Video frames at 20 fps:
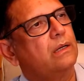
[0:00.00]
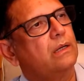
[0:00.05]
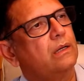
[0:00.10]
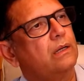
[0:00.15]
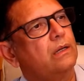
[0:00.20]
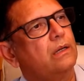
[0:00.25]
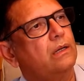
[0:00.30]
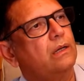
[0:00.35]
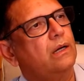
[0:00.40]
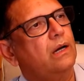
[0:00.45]

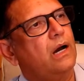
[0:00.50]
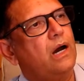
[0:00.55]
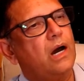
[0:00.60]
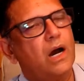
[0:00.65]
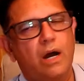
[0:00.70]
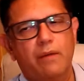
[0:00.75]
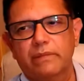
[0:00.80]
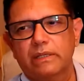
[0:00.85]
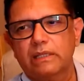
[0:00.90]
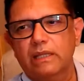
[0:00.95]

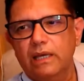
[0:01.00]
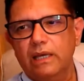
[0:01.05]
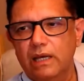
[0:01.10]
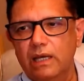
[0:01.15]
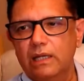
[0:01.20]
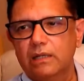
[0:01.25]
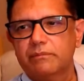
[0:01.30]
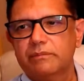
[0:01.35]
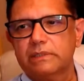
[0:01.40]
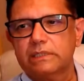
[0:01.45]
Hamid
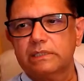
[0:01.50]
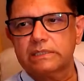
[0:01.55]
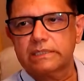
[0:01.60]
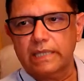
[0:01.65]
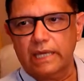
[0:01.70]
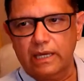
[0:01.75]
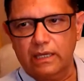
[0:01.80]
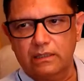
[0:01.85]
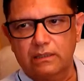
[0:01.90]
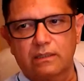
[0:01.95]
helped
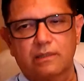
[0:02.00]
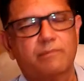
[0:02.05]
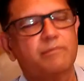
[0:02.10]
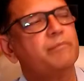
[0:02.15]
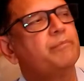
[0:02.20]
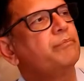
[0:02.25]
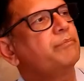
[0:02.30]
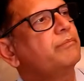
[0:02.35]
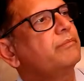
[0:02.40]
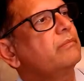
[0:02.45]
Zaid,
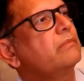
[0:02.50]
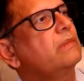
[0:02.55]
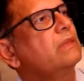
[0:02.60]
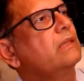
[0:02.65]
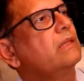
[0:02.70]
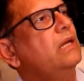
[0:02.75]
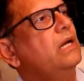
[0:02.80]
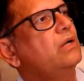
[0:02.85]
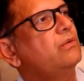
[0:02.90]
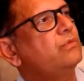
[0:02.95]

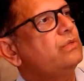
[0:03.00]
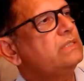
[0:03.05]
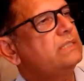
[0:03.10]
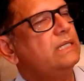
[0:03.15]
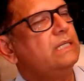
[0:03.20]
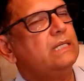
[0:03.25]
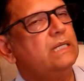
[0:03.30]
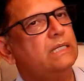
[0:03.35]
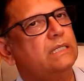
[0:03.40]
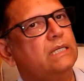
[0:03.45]
and we said
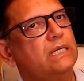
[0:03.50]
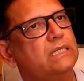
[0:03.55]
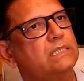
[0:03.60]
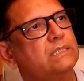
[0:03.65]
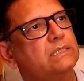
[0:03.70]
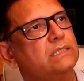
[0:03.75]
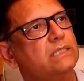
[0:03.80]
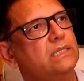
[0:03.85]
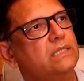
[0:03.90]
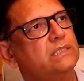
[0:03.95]
at that
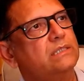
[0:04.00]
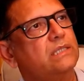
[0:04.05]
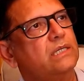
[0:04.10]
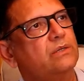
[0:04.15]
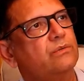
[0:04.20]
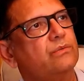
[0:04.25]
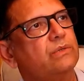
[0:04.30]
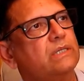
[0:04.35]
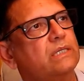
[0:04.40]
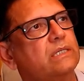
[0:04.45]
stage that
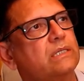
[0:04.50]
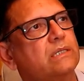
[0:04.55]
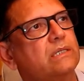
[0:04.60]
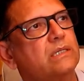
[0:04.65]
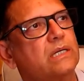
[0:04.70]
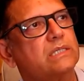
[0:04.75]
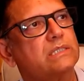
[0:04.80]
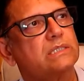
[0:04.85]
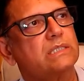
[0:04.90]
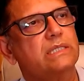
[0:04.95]
we can
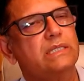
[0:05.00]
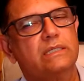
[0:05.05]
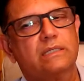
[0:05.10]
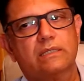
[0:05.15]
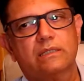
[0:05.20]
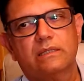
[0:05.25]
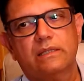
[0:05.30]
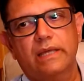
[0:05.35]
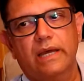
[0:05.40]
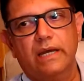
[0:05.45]
translate
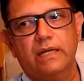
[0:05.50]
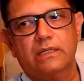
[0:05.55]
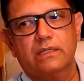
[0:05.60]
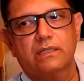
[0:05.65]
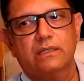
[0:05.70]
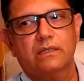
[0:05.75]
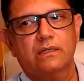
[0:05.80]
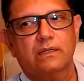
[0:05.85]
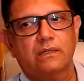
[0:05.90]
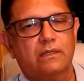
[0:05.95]
that
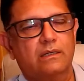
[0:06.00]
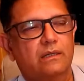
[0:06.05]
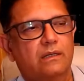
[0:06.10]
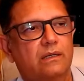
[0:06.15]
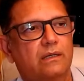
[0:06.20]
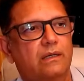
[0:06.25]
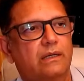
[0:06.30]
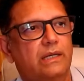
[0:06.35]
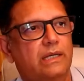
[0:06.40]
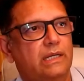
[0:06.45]

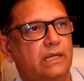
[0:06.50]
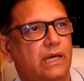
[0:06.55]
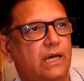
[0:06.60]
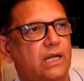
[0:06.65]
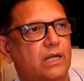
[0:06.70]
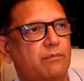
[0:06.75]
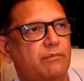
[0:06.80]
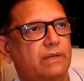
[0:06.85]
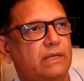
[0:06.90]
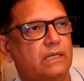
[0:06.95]
in
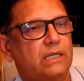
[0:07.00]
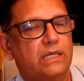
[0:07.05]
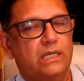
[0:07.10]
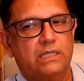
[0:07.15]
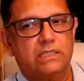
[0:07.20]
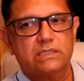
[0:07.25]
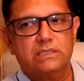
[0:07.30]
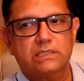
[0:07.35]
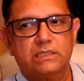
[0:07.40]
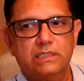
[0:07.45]
Arabic in
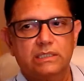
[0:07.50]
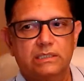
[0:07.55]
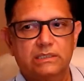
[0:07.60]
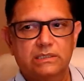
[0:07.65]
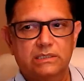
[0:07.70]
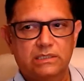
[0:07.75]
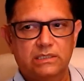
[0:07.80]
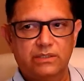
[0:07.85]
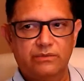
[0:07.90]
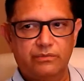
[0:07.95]
6
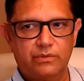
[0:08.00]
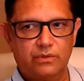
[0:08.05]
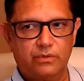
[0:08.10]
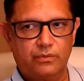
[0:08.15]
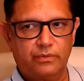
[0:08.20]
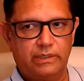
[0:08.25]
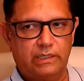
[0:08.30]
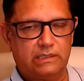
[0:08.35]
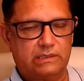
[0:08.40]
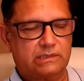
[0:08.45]
different
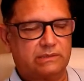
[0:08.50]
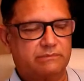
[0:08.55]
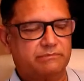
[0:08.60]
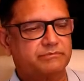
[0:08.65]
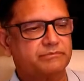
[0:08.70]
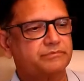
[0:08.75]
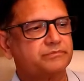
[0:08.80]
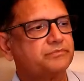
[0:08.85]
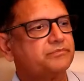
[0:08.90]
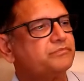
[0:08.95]
ways,
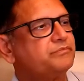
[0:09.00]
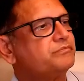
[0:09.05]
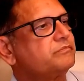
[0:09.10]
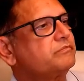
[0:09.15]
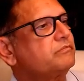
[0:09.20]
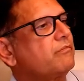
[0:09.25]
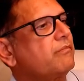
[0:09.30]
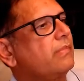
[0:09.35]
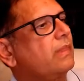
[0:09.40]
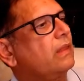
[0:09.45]

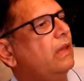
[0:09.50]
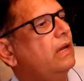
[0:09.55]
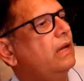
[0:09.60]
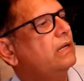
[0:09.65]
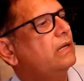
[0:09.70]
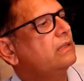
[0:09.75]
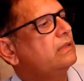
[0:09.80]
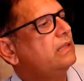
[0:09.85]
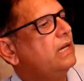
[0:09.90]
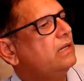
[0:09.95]

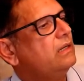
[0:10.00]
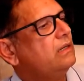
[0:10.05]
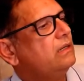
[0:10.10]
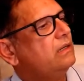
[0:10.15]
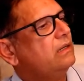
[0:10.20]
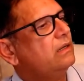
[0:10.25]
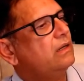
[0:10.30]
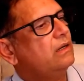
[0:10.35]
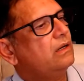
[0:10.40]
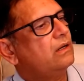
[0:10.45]
and
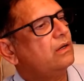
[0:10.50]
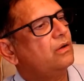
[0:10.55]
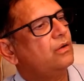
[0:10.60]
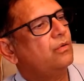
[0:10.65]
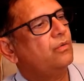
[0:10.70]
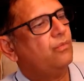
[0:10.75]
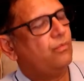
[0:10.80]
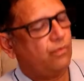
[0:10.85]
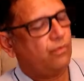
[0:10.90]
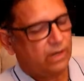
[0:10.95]
then
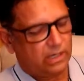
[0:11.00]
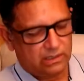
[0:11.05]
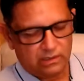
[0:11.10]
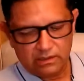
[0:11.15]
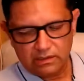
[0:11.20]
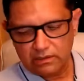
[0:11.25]
what